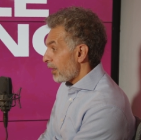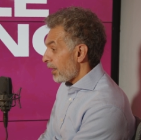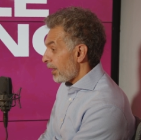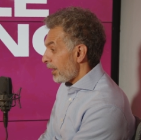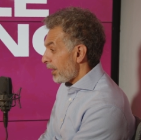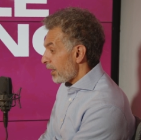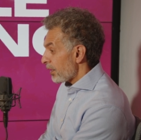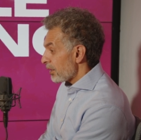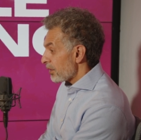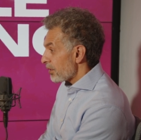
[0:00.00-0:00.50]

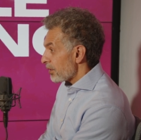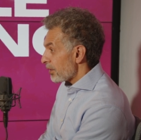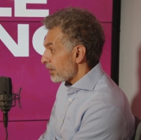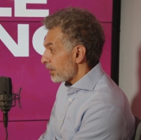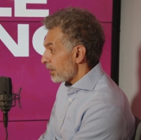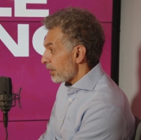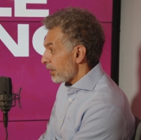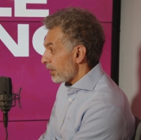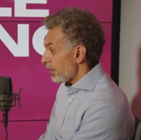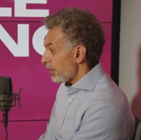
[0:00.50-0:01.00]
And
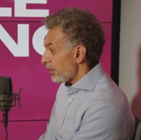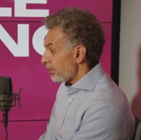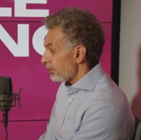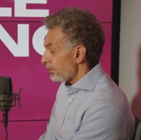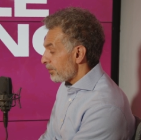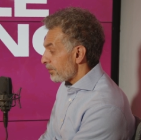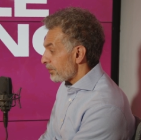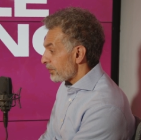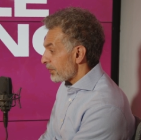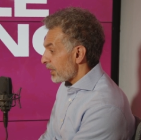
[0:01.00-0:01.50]

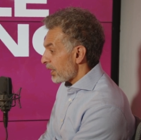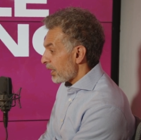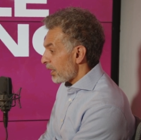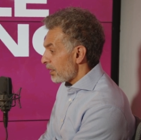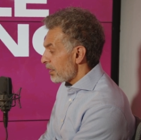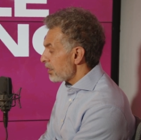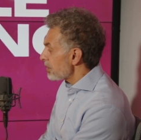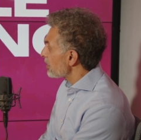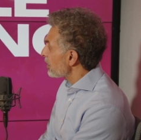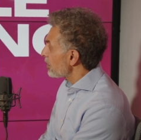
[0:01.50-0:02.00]

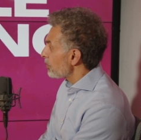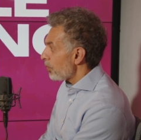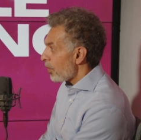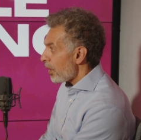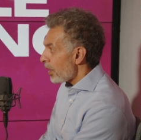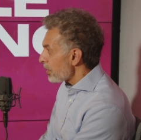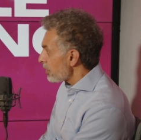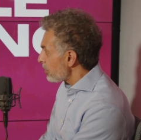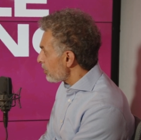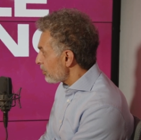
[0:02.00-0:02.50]
he said,
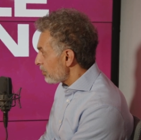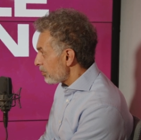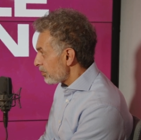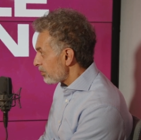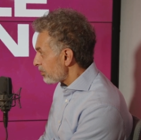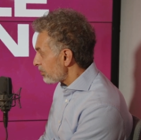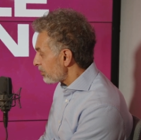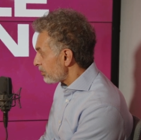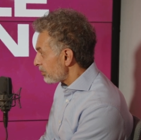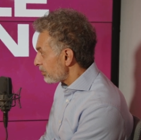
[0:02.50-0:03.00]
why are you